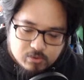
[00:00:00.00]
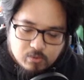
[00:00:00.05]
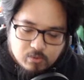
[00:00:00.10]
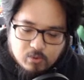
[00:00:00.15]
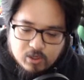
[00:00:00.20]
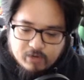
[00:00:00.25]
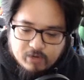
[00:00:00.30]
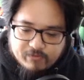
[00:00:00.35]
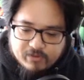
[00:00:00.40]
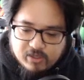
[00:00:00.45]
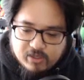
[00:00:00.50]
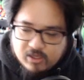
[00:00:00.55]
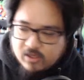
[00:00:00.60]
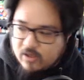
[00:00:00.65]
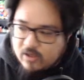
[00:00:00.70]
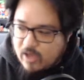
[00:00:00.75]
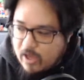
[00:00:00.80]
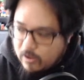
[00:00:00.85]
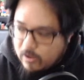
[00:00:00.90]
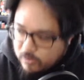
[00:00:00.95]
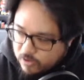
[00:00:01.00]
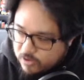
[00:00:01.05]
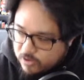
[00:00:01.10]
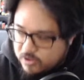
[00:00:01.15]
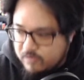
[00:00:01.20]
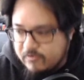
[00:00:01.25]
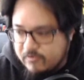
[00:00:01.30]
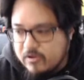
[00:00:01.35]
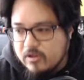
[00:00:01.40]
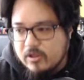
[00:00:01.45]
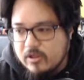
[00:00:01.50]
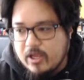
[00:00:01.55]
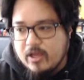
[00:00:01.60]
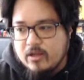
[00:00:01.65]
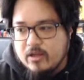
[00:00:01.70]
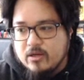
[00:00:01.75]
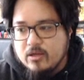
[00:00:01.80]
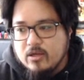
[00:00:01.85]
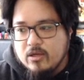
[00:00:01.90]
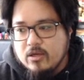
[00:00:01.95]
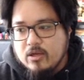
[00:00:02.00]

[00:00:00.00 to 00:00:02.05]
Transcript: one of the elders of the clan,